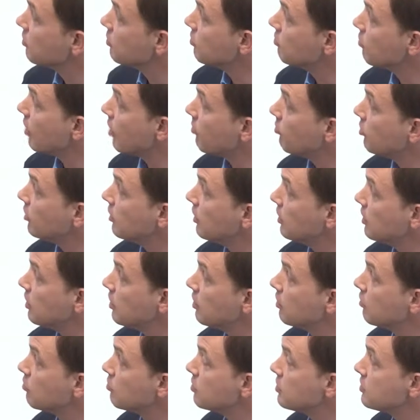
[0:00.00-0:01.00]
the, rapidly
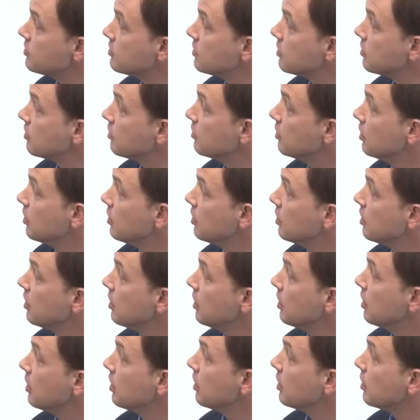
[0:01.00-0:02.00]
increasing
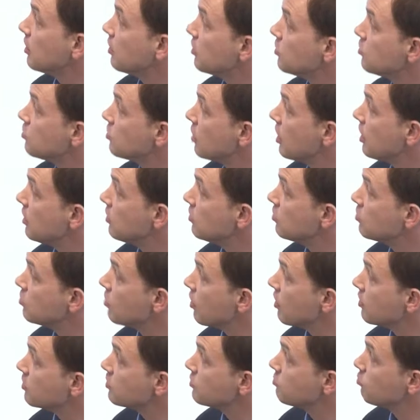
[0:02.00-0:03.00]
uh, trade and
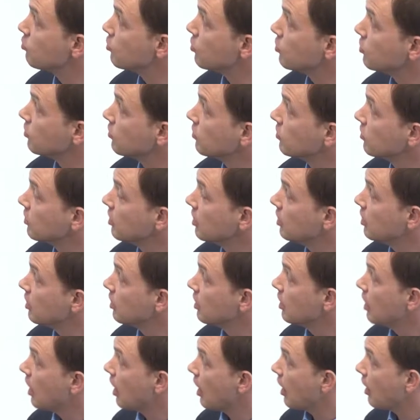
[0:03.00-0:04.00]
transport,
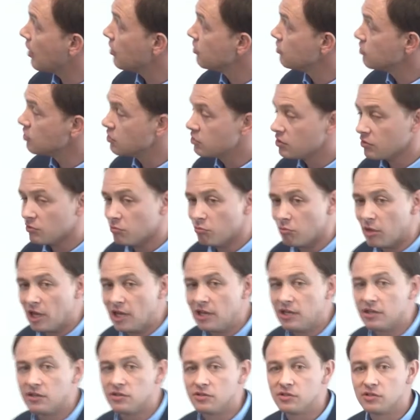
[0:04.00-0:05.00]
hundreds of
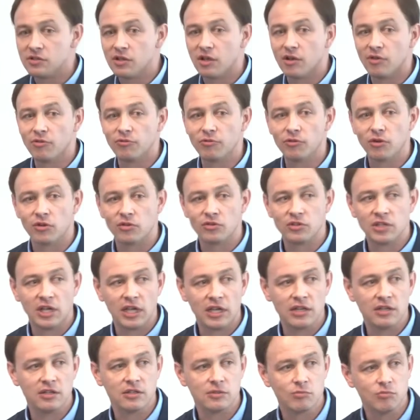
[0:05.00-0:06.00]
millions of
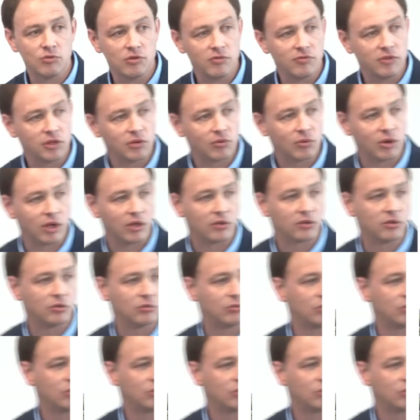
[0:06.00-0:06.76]
containers moving around the